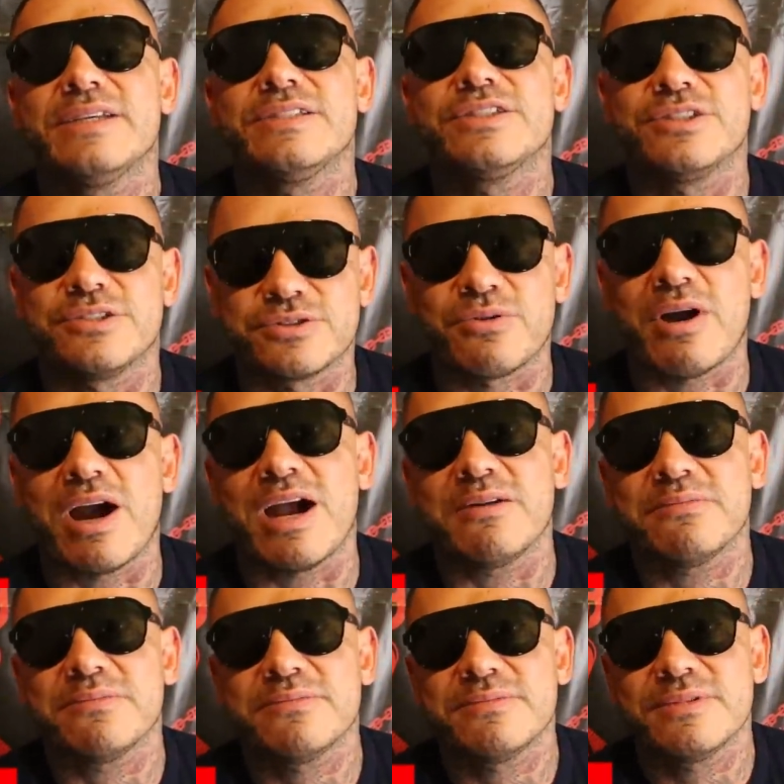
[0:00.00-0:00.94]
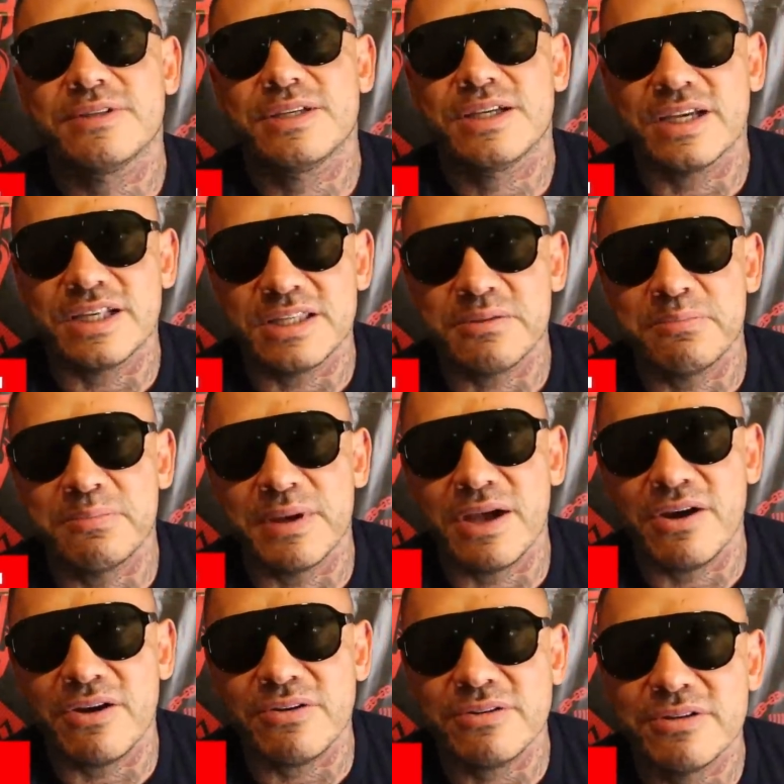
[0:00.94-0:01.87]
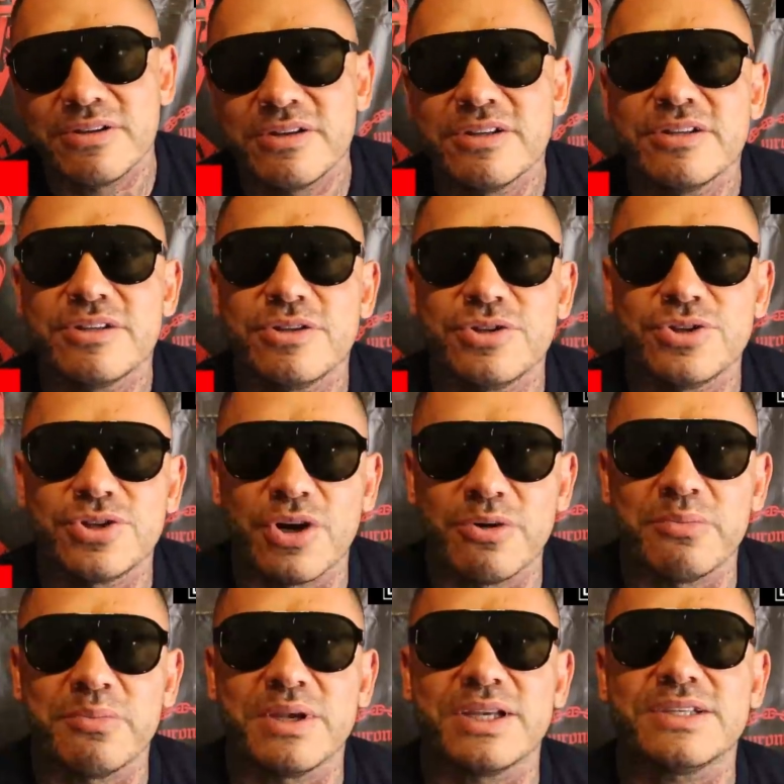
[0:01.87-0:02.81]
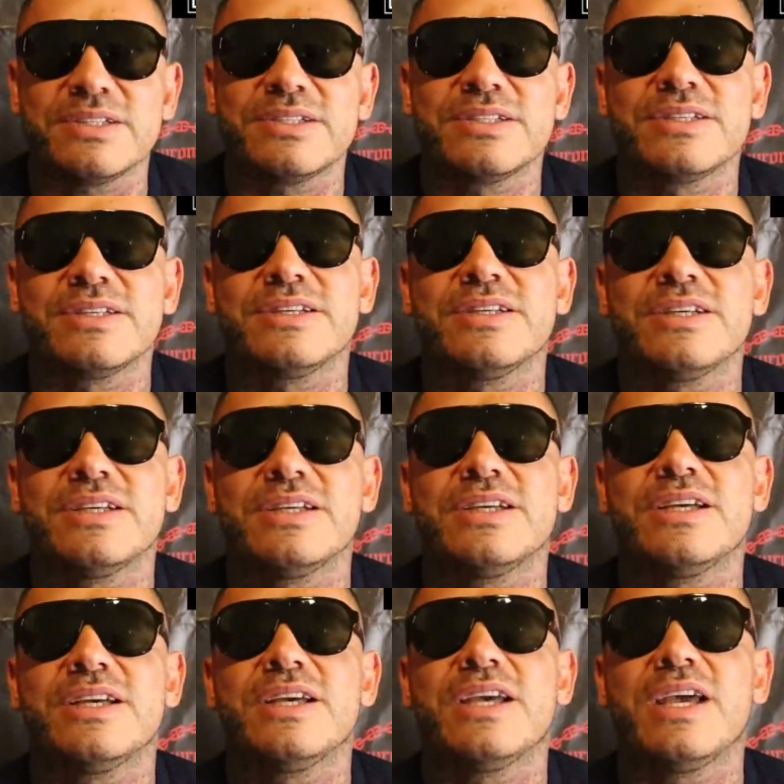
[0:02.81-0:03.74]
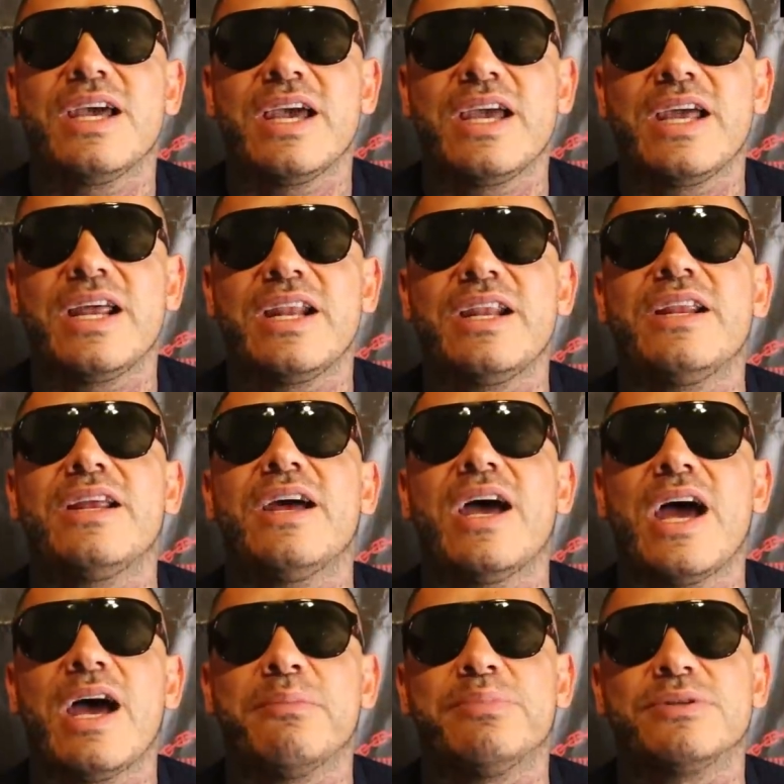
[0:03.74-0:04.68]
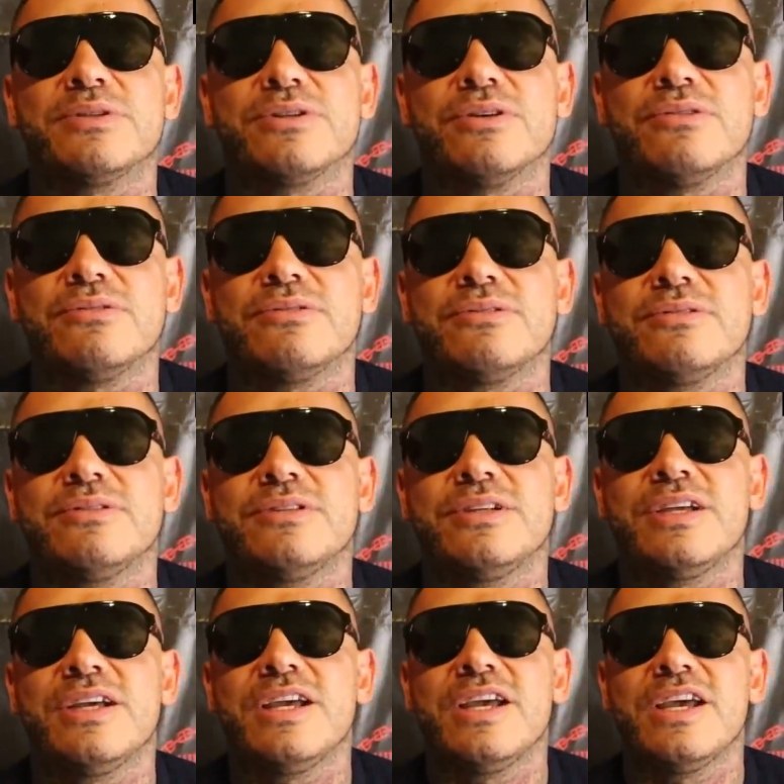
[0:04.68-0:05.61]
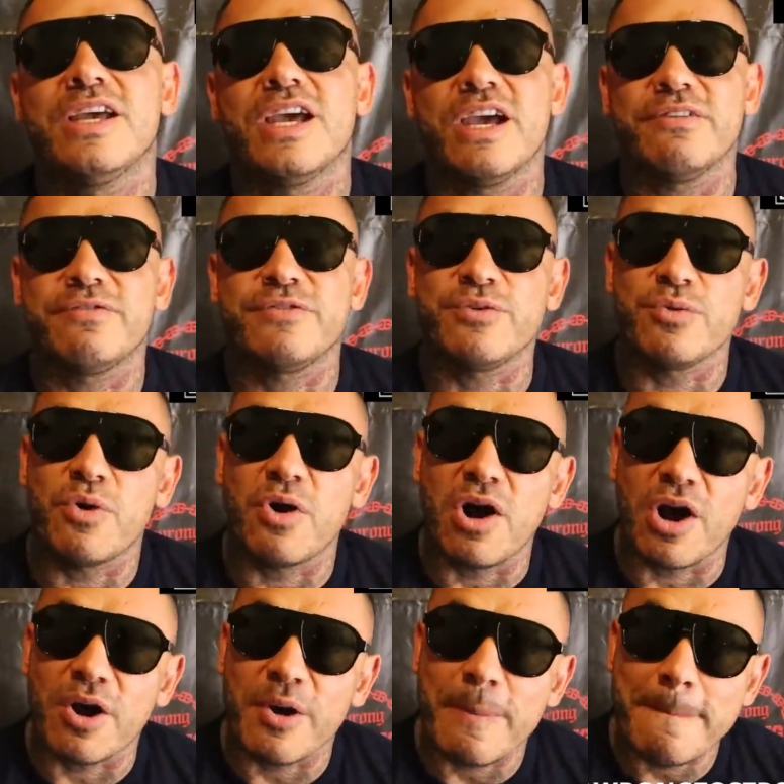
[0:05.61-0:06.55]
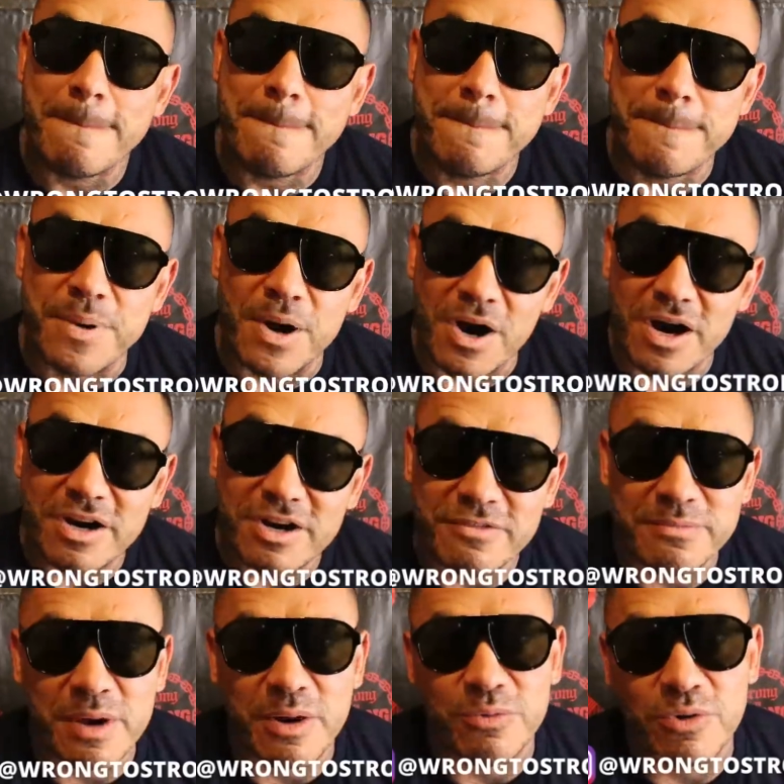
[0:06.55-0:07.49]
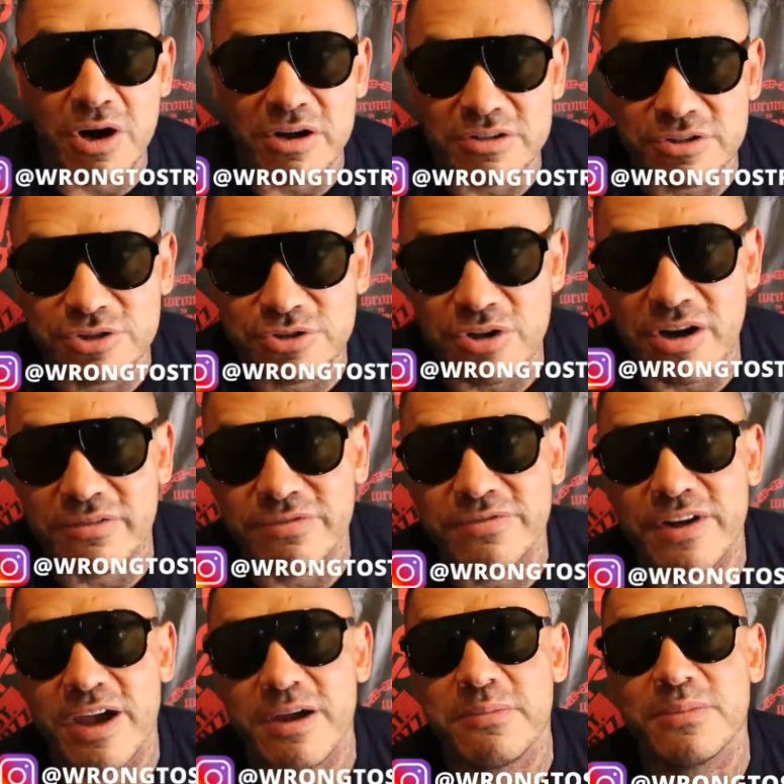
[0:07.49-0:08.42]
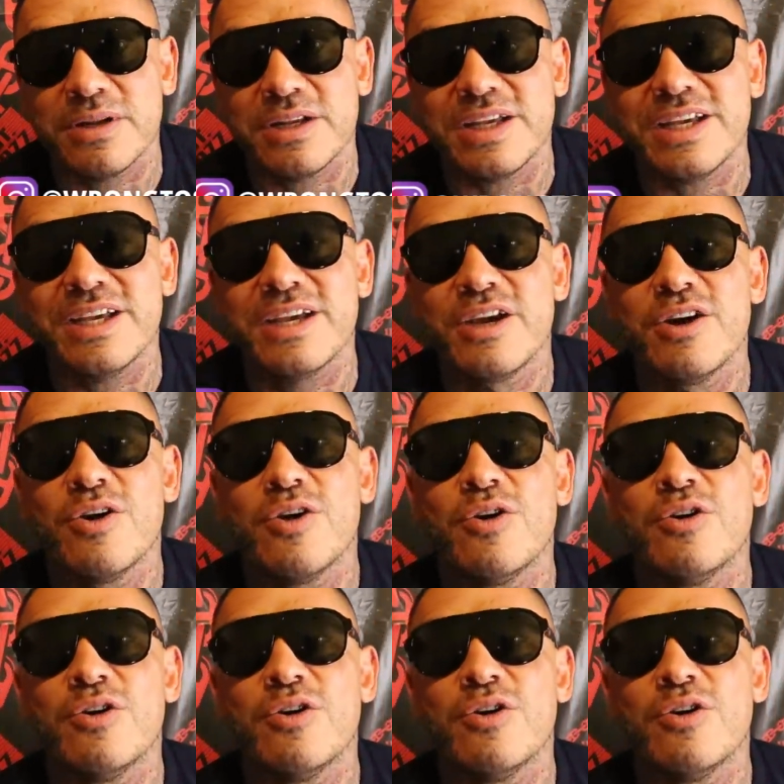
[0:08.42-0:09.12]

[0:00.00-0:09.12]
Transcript: subscribe, hit the bell, don't miss an episode. If you are part of my Wrong Strong family,